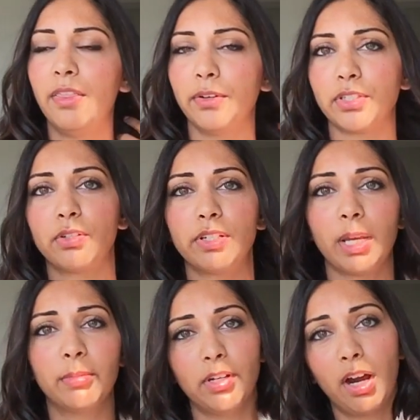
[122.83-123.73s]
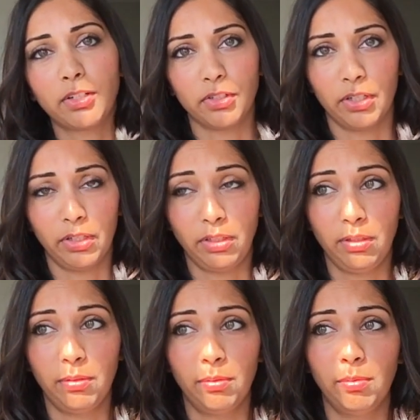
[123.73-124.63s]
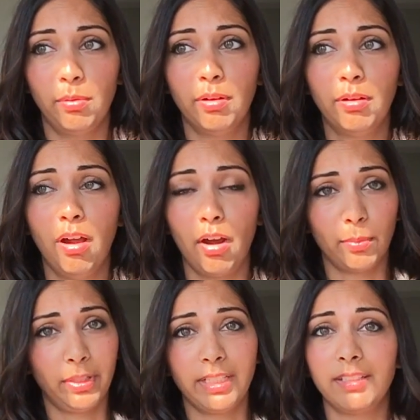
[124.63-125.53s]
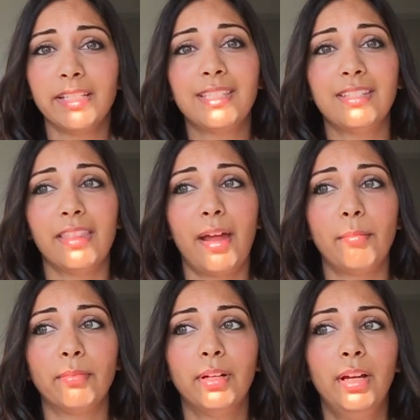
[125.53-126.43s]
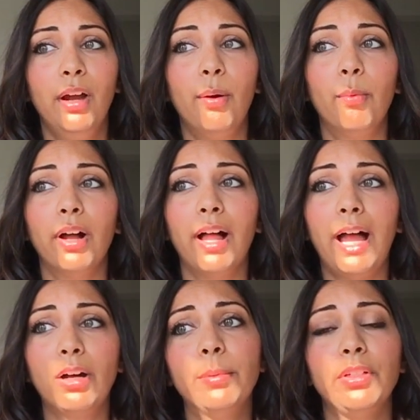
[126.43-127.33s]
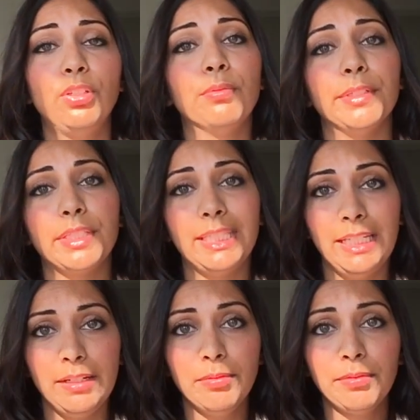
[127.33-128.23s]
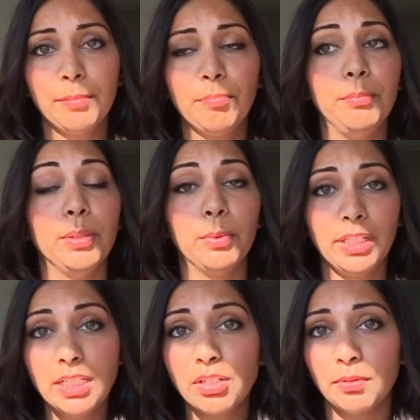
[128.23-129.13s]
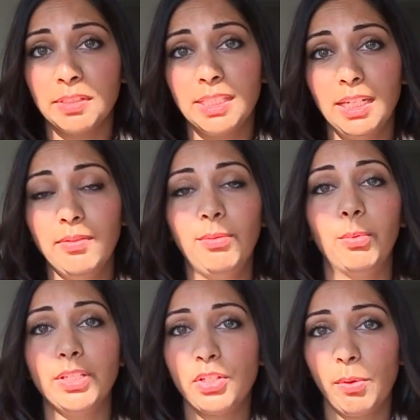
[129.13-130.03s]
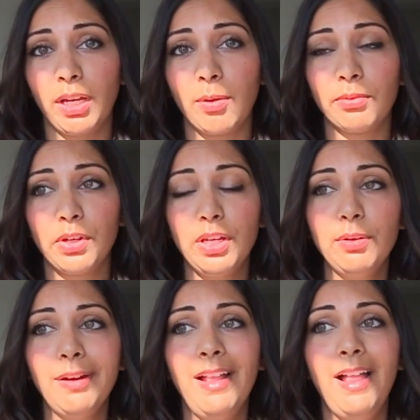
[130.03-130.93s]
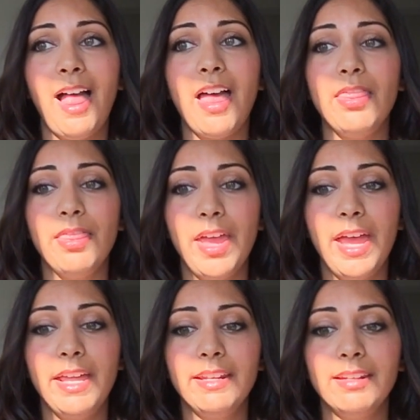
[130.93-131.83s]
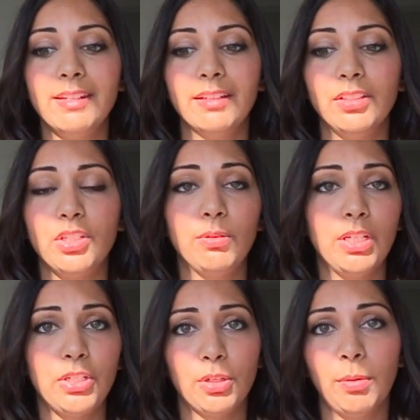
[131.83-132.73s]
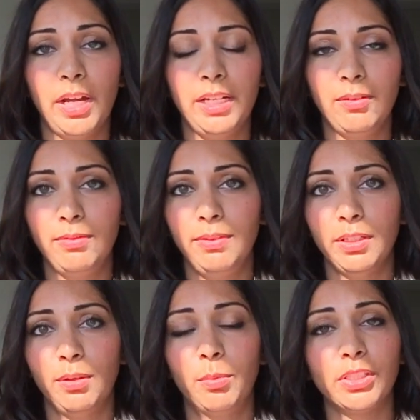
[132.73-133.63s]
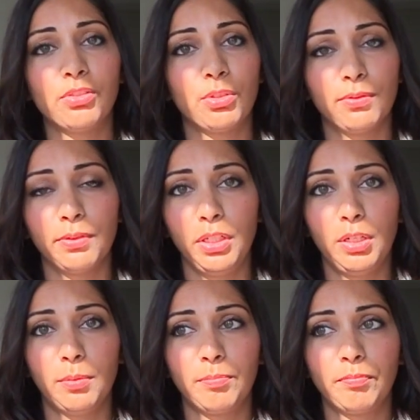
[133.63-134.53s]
they're a certain type of doctor, you aren't willing to listen to them. Well, how about you be willing to receive what's showing up for you, and then tune into your body and feel what's true for you.